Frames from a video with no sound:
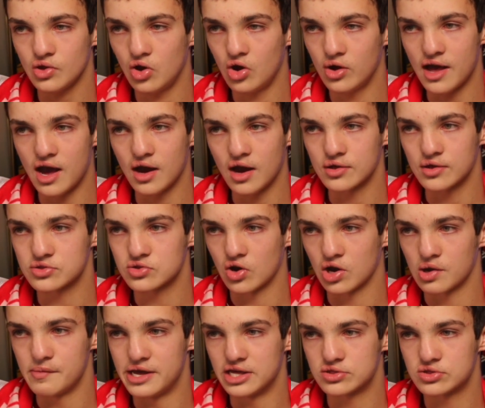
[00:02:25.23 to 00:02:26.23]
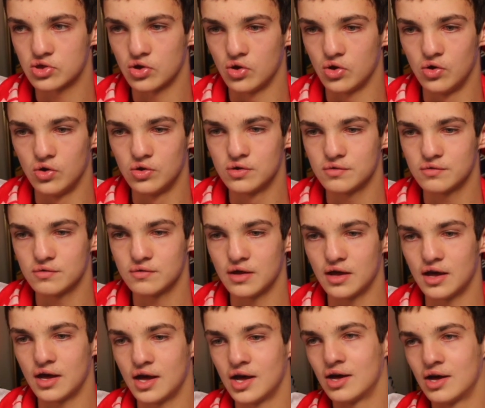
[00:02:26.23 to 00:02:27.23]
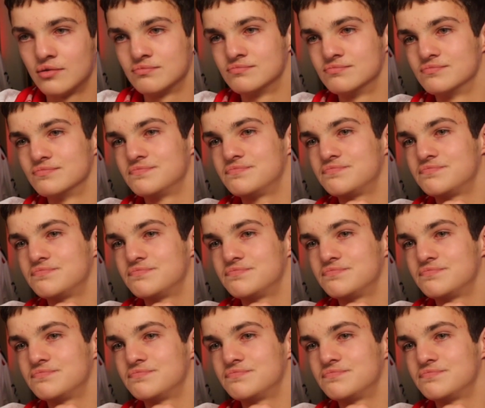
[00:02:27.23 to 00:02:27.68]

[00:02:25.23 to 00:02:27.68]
Onana's got to be a two. Um,